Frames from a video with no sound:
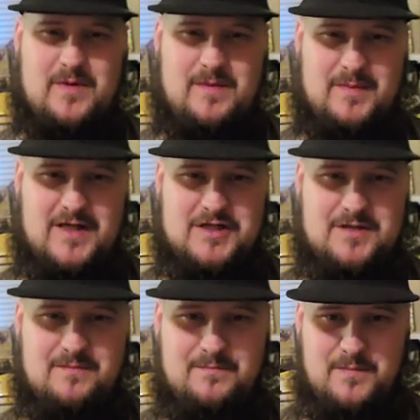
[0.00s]
Premium
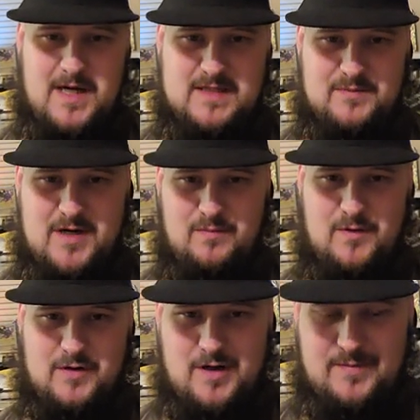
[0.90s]
Collection box break,
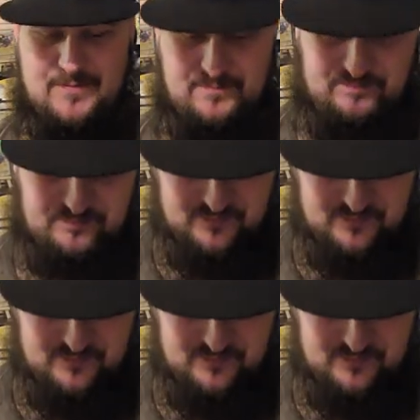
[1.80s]
broke it open,